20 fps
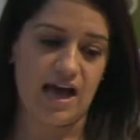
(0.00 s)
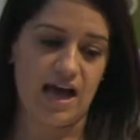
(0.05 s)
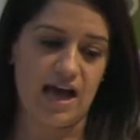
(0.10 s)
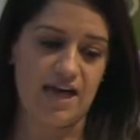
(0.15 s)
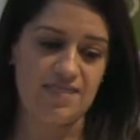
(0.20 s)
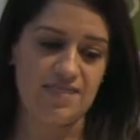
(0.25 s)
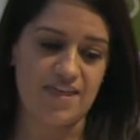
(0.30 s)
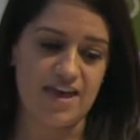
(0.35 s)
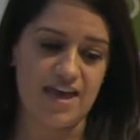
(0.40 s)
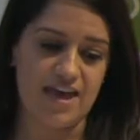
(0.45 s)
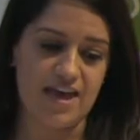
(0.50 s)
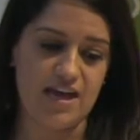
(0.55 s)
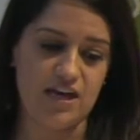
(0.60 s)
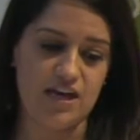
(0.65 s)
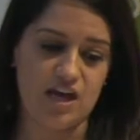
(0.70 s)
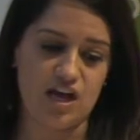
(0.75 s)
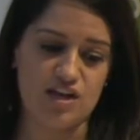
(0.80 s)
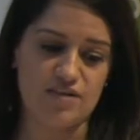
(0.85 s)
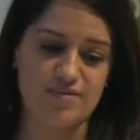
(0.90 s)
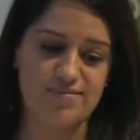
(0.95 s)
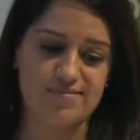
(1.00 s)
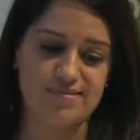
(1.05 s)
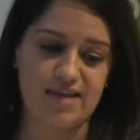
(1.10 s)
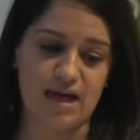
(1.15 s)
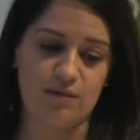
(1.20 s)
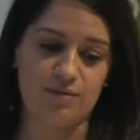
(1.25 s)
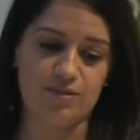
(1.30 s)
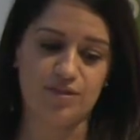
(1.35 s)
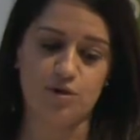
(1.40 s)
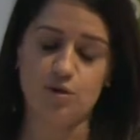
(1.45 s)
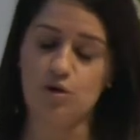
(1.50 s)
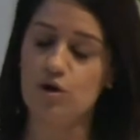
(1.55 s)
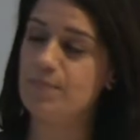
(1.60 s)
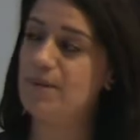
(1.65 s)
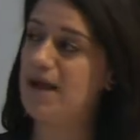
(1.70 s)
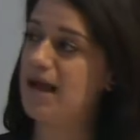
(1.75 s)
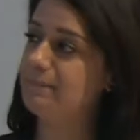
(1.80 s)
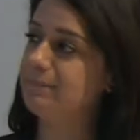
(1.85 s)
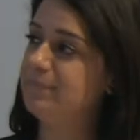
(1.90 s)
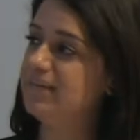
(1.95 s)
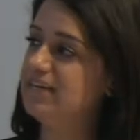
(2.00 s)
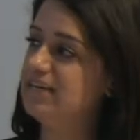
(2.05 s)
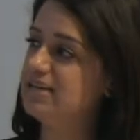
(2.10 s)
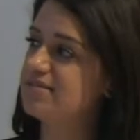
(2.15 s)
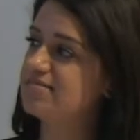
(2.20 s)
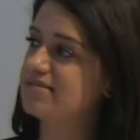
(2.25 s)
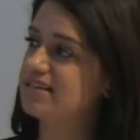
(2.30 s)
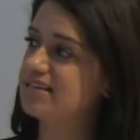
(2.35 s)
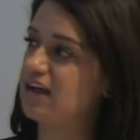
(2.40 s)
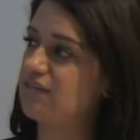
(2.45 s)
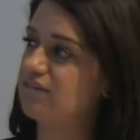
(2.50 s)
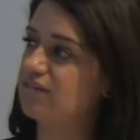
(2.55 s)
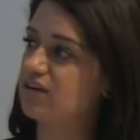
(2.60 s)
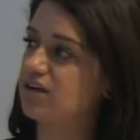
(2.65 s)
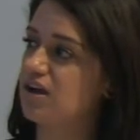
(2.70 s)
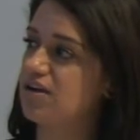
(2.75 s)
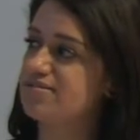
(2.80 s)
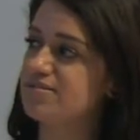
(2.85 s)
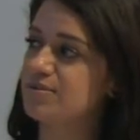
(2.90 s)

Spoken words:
And then South Europe and Middle East and Africa.